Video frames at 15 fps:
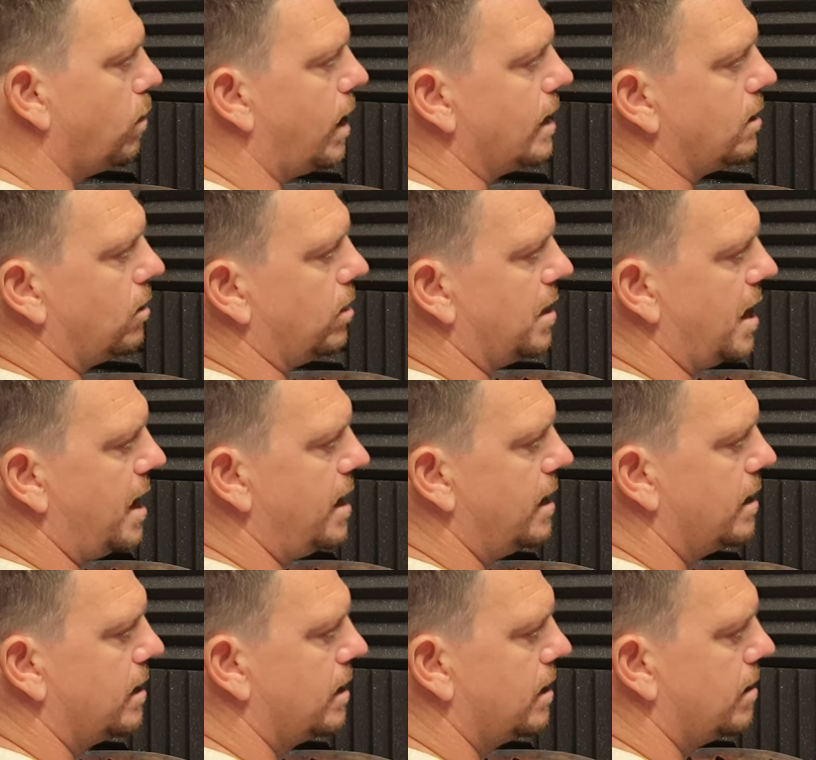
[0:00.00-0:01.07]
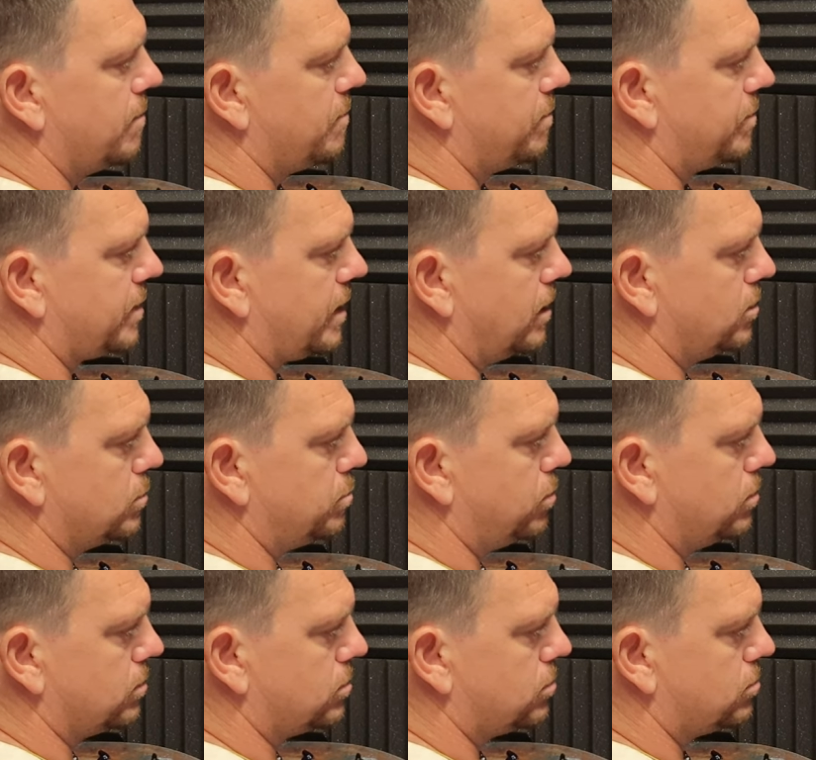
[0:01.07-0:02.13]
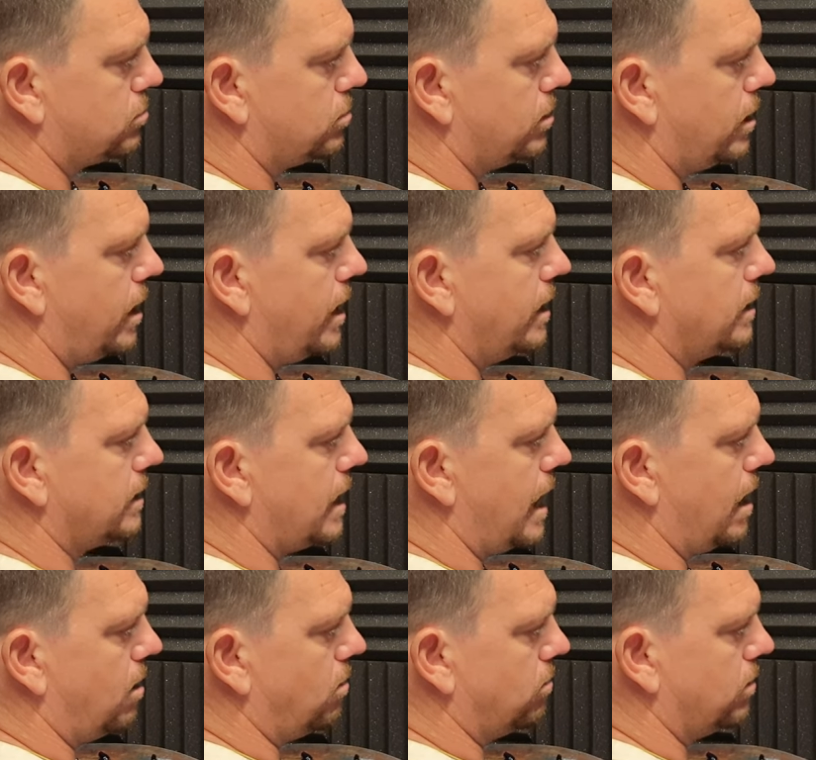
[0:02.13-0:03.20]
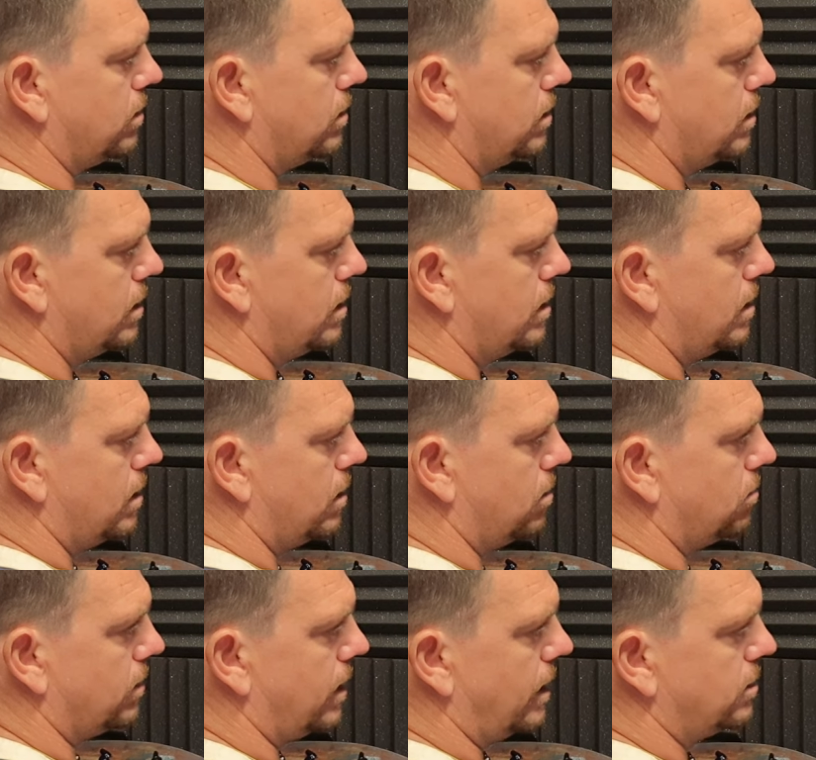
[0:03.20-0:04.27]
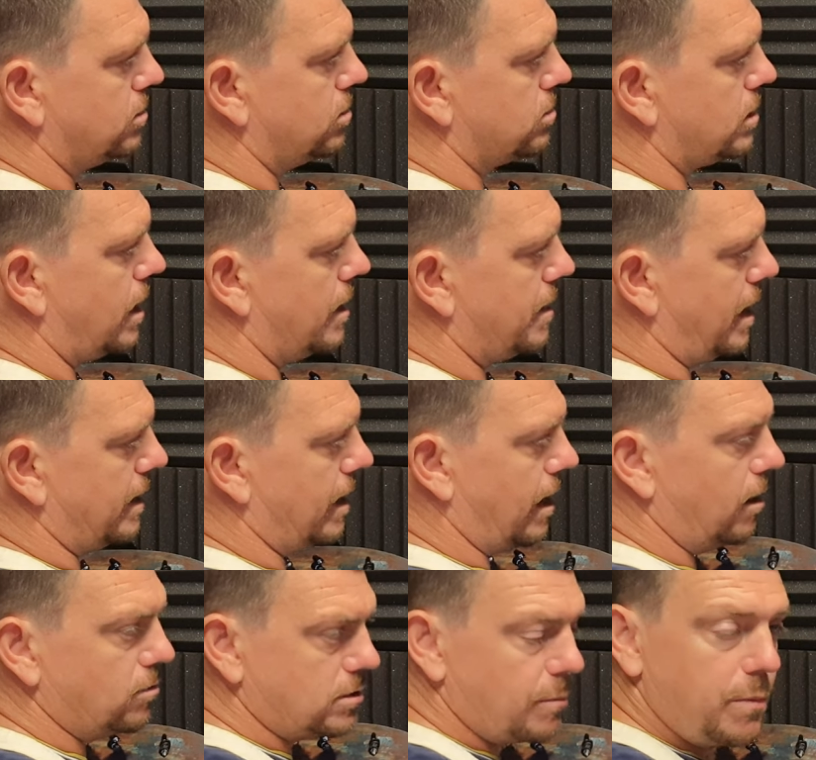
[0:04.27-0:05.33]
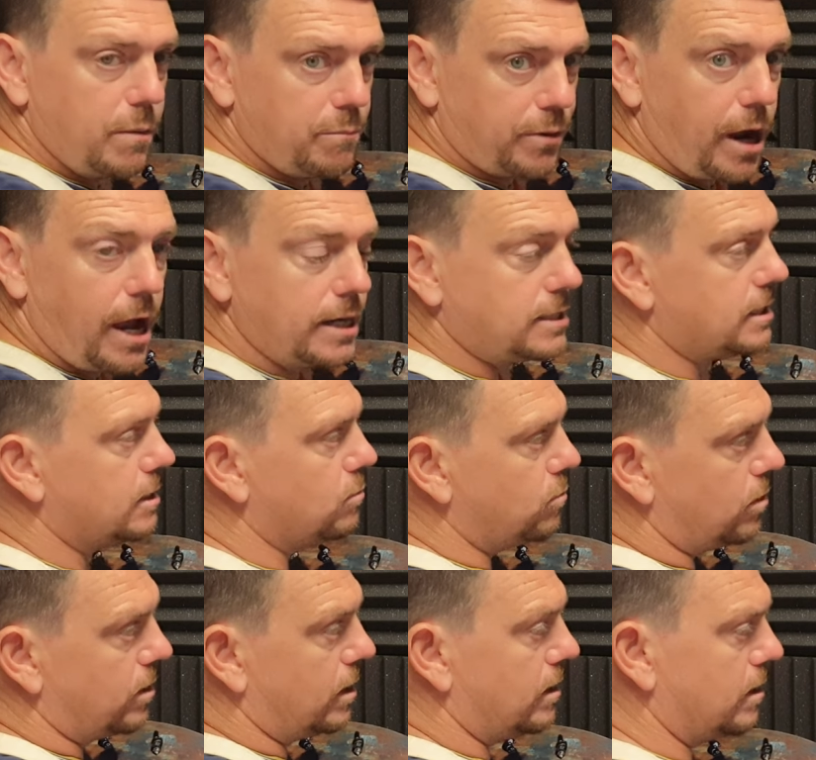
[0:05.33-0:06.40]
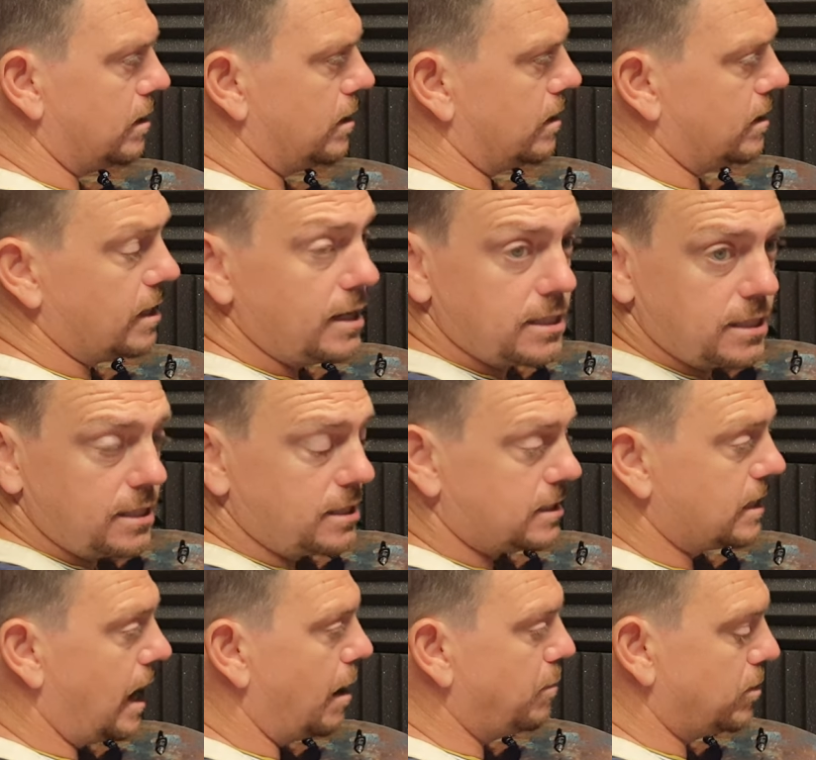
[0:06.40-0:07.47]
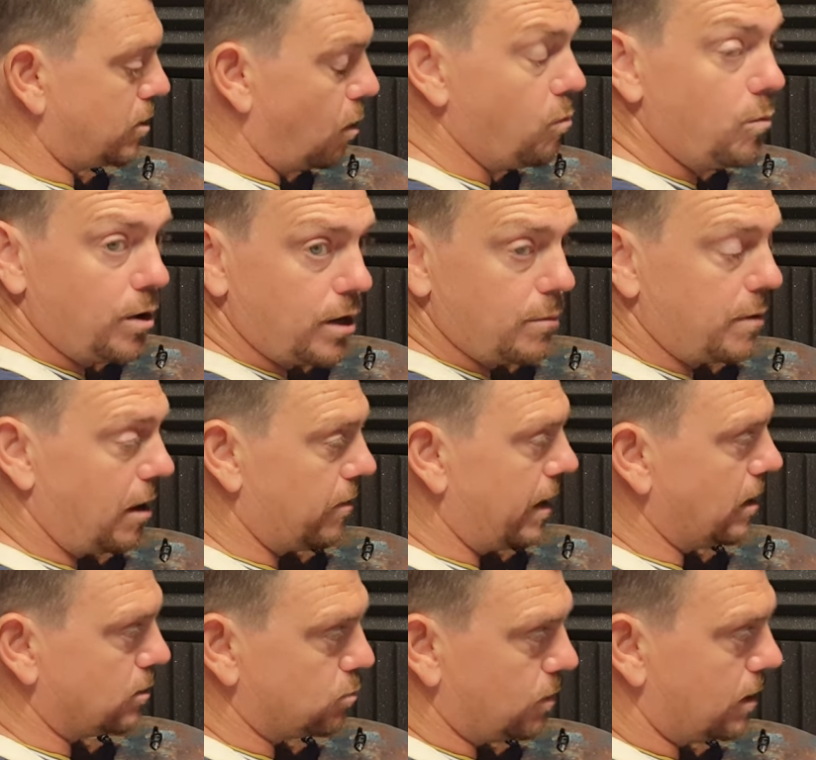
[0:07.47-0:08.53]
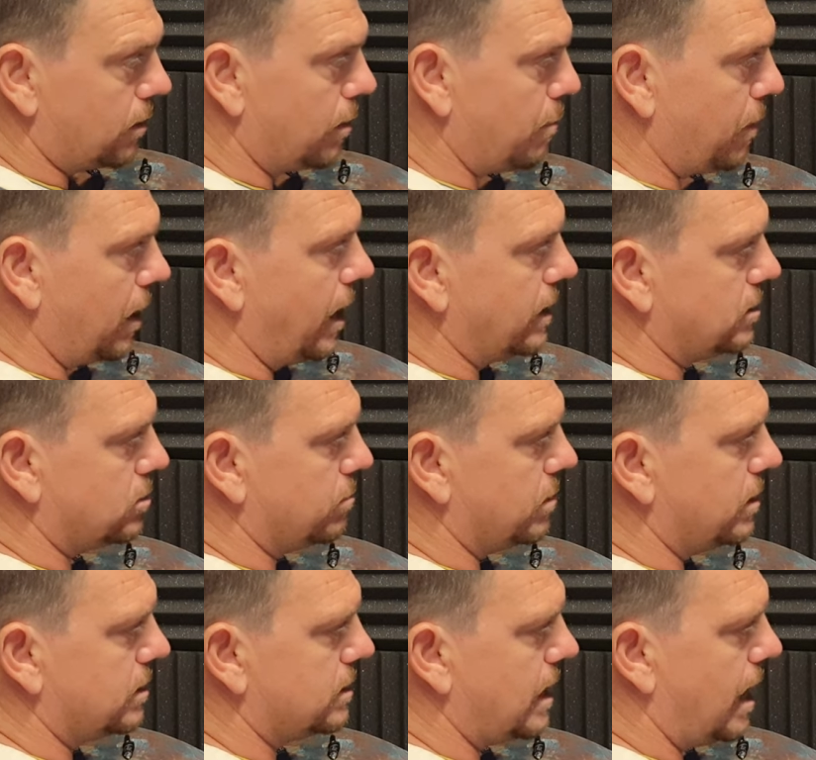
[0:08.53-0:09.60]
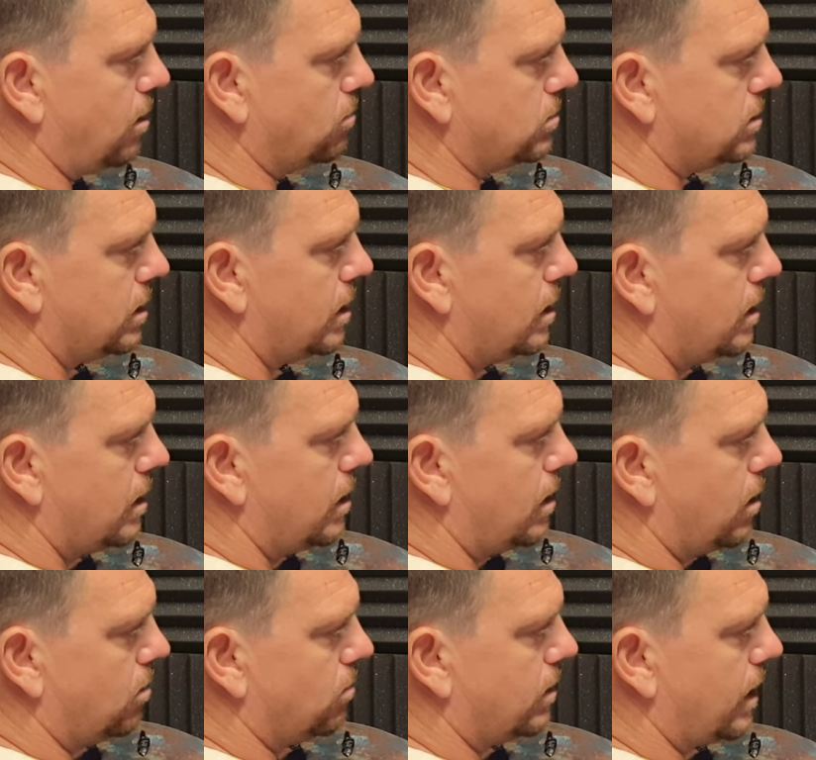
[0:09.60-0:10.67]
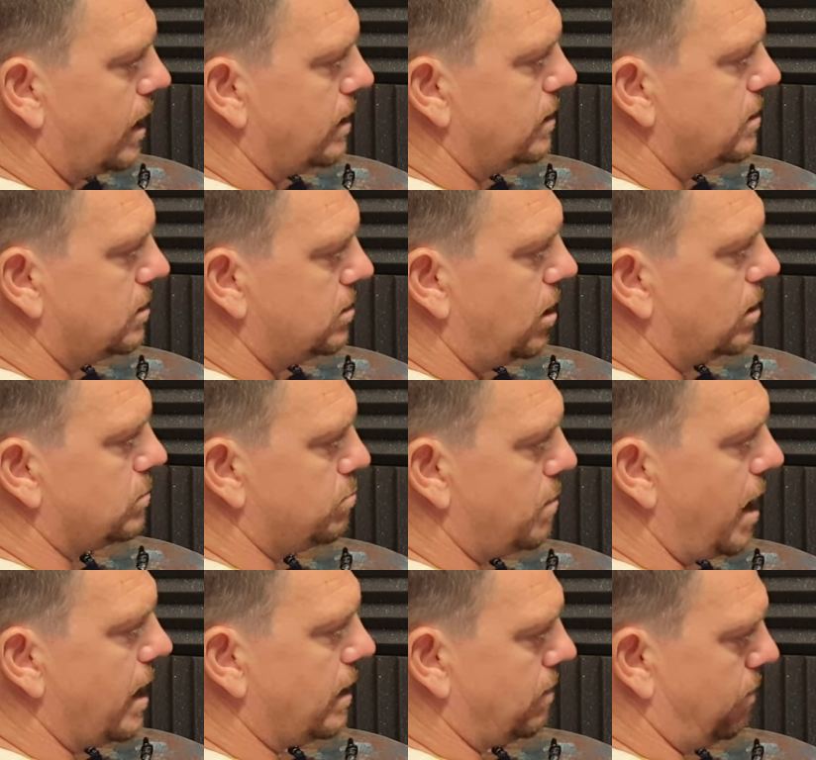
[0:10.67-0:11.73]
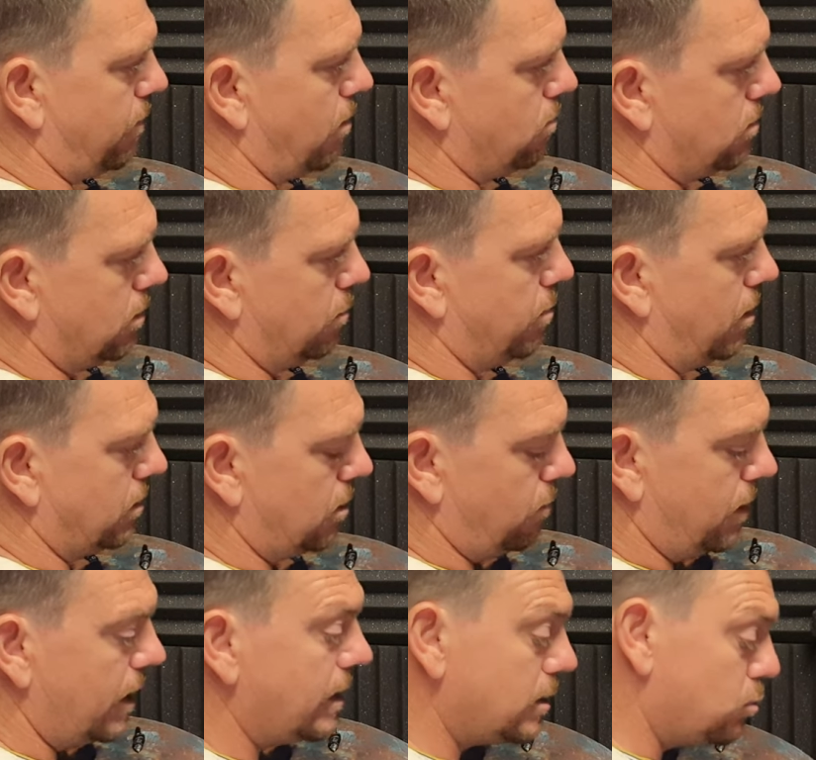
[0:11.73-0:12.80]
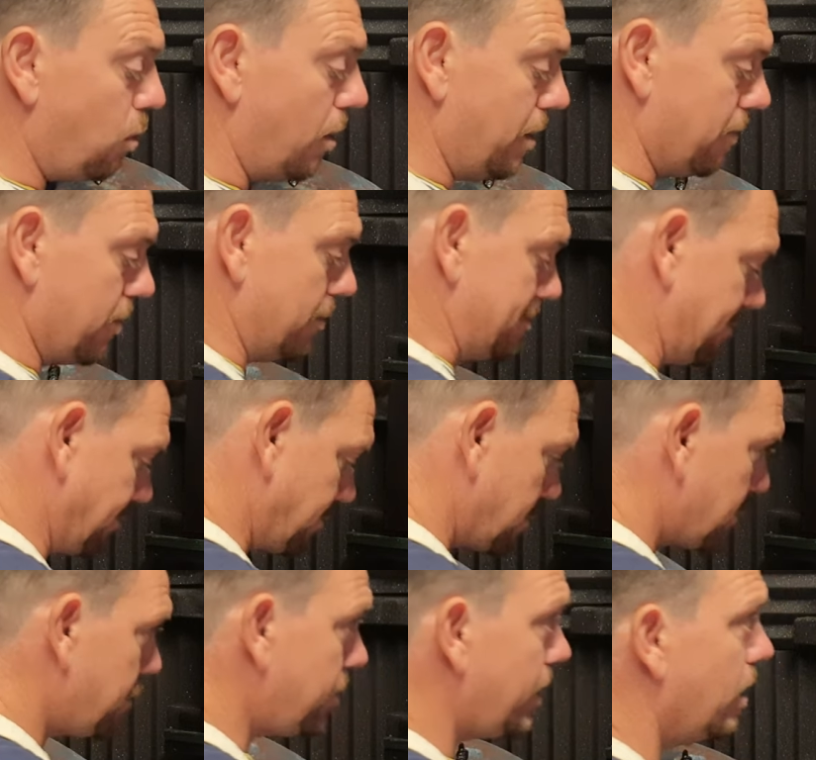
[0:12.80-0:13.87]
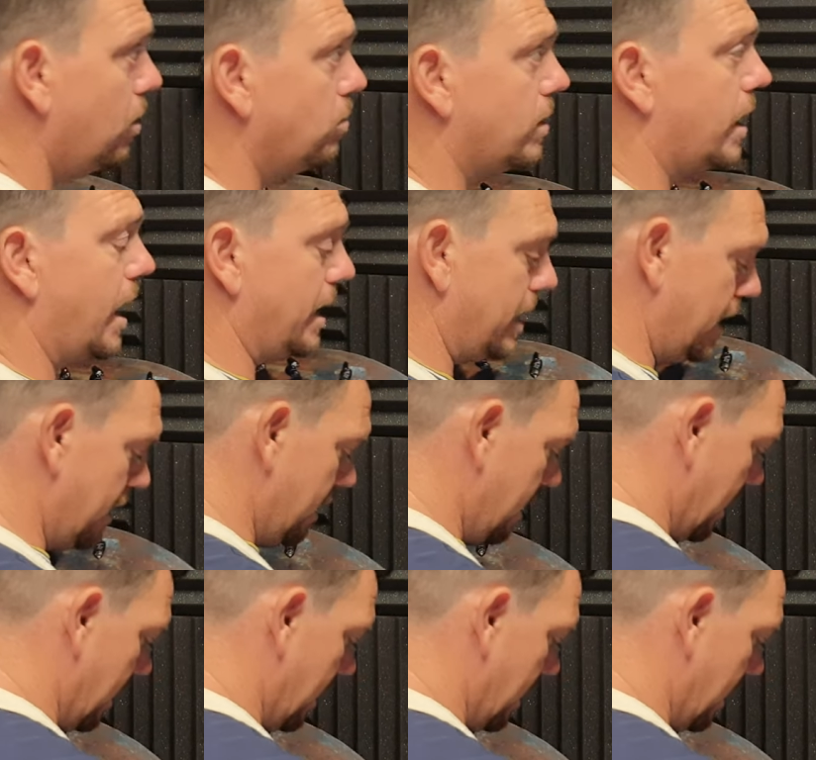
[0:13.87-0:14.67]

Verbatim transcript: white on there, just pull straight down. Okay, just like that. Now it looks a bit brighter than what there is in the sky, but don't worry about that, because we're going to blend some of this out. Okay, and this is not his main focal point, though it is one of them. Okay,